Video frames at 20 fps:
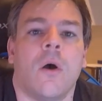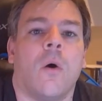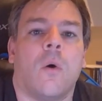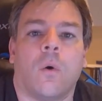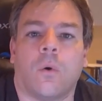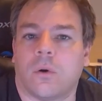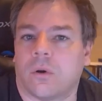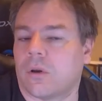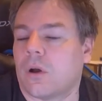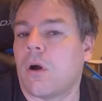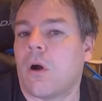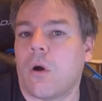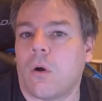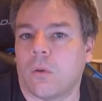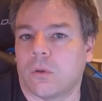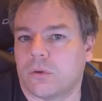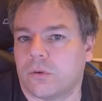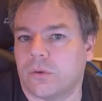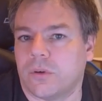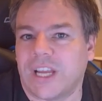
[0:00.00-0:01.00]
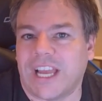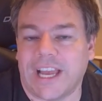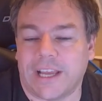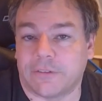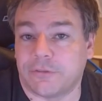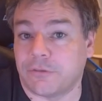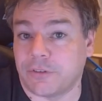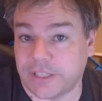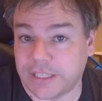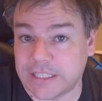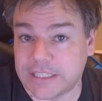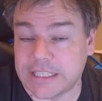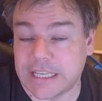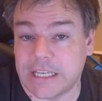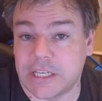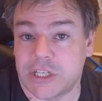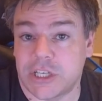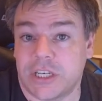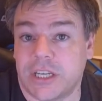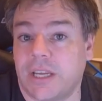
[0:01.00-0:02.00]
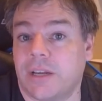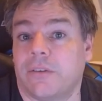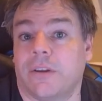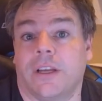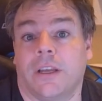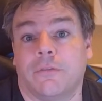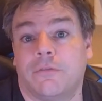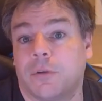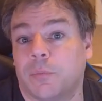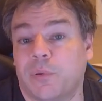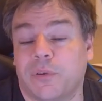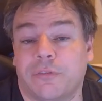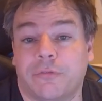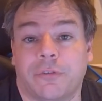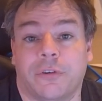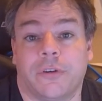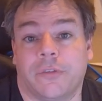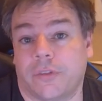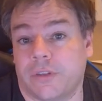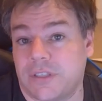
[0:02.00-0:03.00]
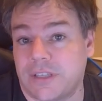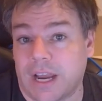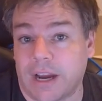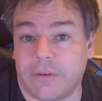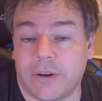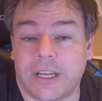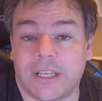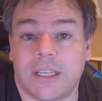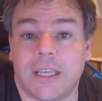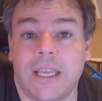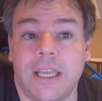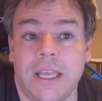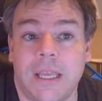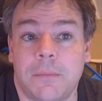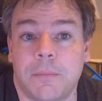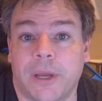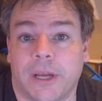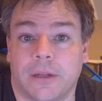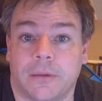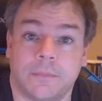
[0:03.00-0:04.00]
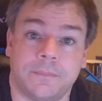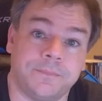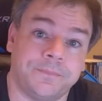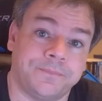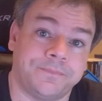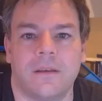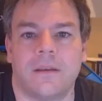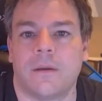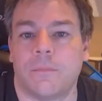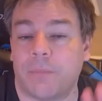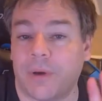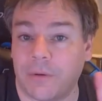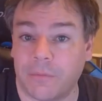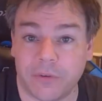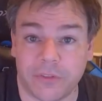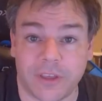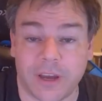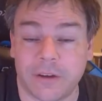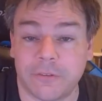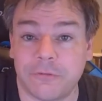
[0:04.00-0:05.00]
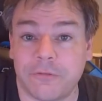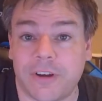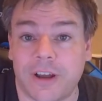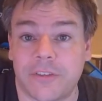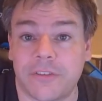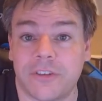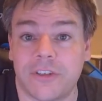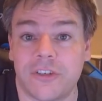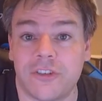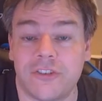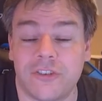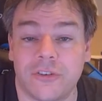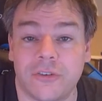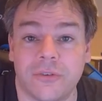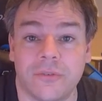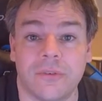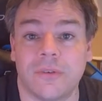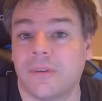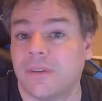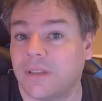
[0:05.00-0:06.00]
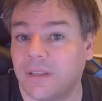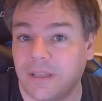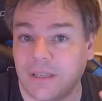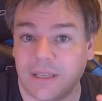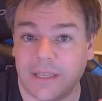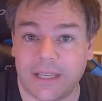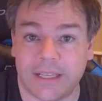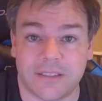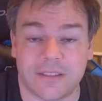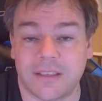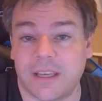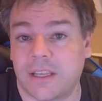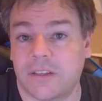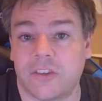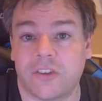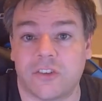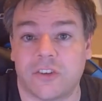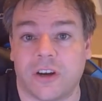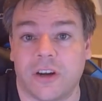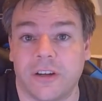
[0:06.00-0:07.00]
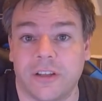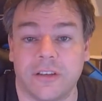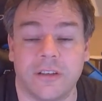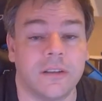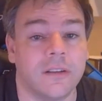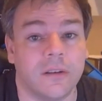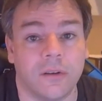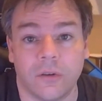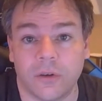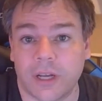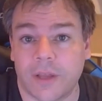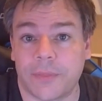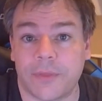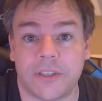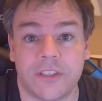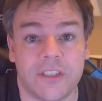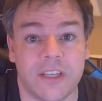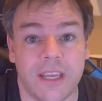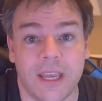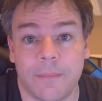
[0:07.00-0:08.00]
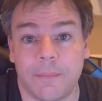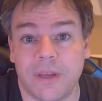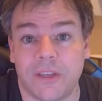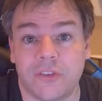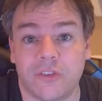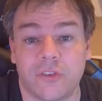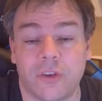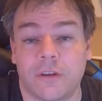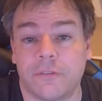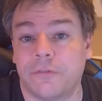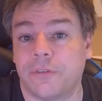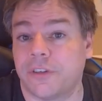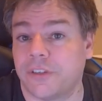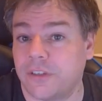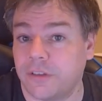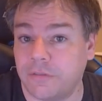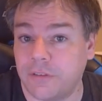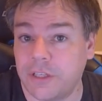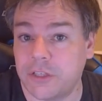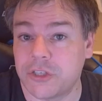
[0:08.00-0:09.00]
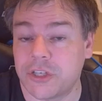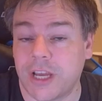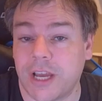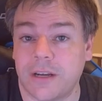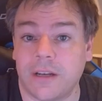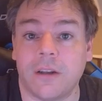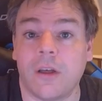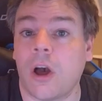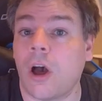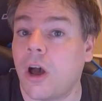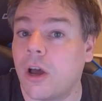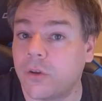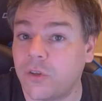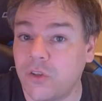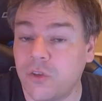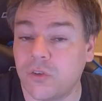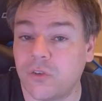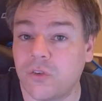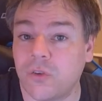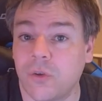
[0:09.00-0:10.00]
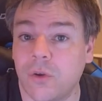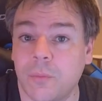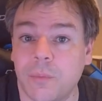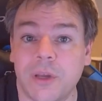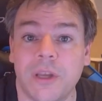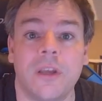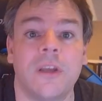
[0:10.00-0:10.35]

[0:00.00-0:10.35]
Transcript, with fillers: or holger@flixengineering if you prefer the direct email. But without further ado, let's get started. Look at the TMS Software TV channel on YouTube.